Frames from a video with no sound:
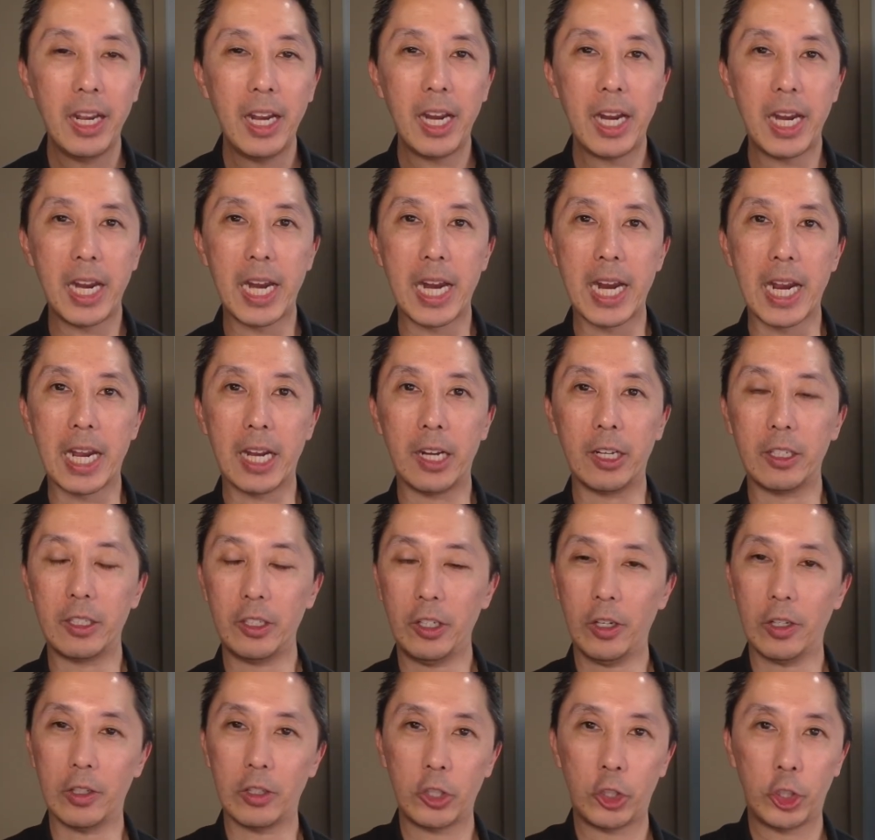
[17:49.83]
and
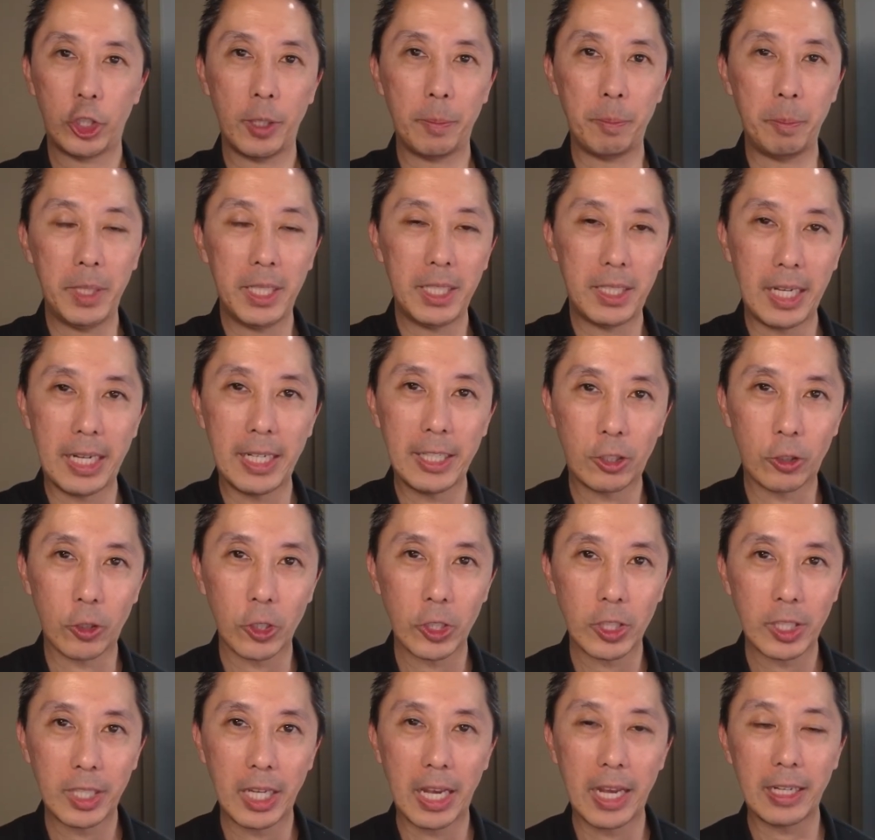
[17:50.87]
shipment dates are
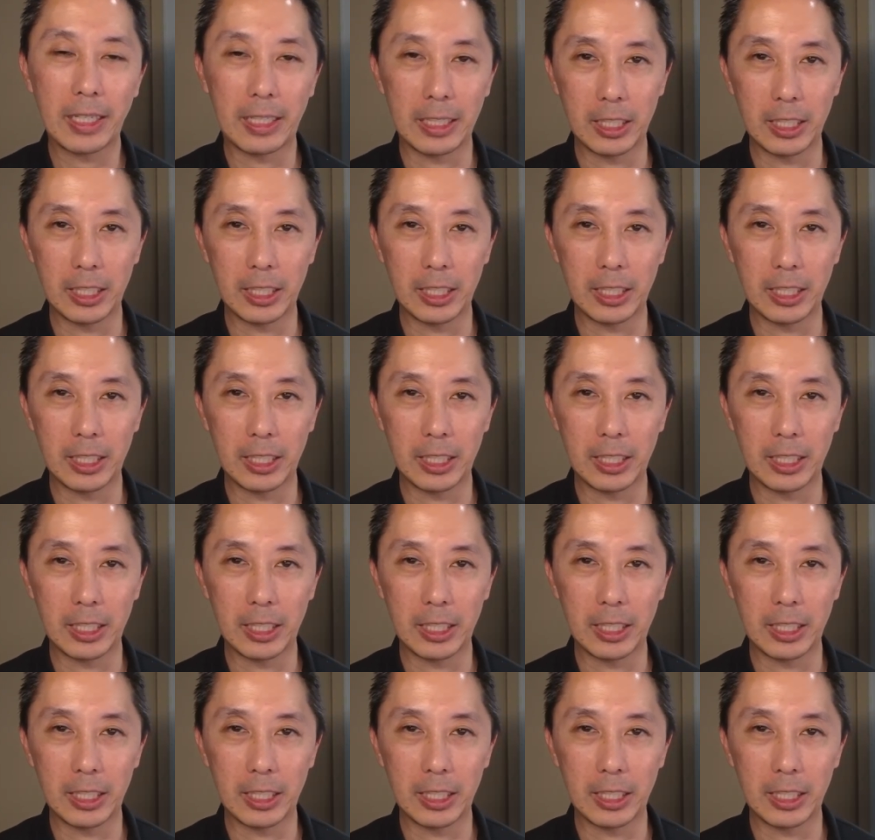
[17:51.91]
set.